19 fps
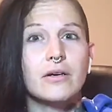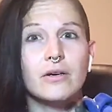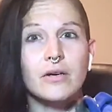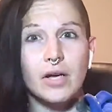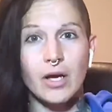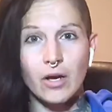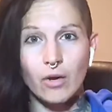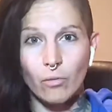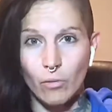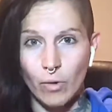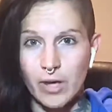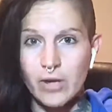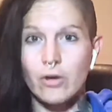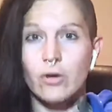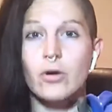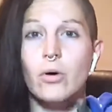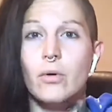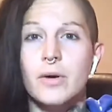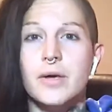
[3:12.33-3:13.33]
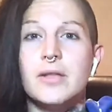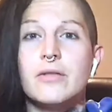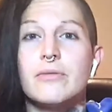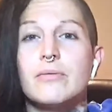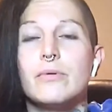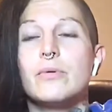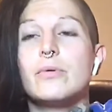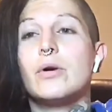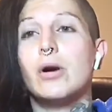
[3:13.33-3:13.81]
what you're going
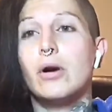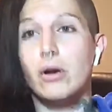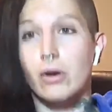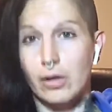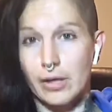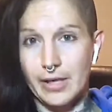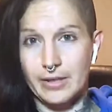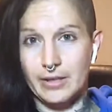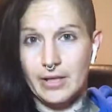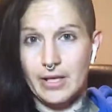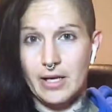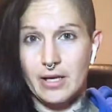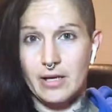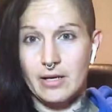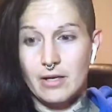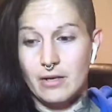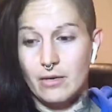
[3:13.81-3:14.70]
through currently,